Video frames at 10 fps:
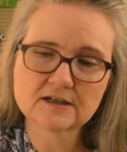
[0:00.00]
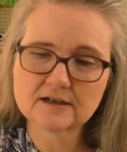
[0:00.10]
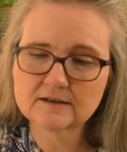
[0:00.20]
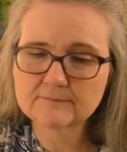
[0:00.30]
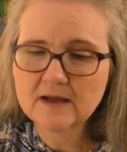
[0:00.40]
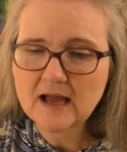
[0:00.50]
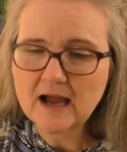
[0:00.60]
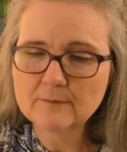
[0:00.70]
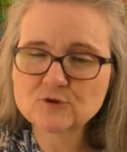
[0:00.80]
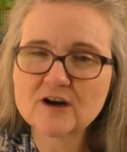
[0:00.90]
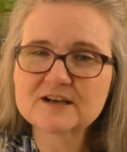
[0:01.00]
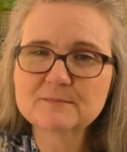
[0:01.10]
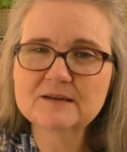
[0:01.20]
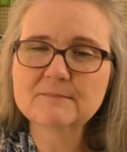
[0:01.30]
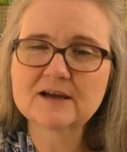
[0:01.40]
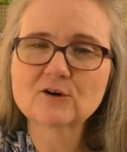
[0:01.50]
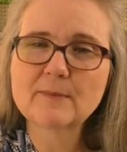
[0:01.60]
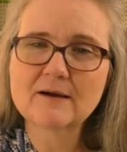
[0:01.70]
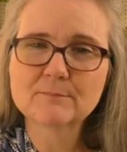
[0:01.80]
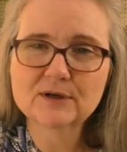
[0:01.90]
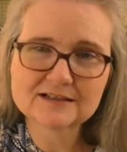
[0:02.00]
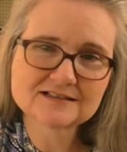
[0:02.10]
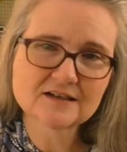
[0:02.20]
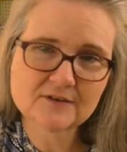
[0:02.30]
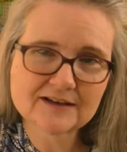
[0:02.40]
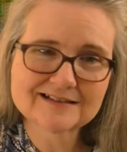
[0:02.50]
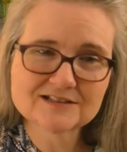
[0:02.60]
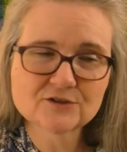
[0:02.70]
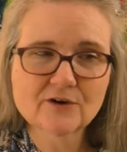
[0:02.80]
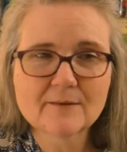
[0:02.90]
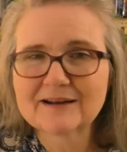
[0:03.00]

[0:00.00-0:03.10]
Um, I'm trying to be better about putting stuff on Instagram.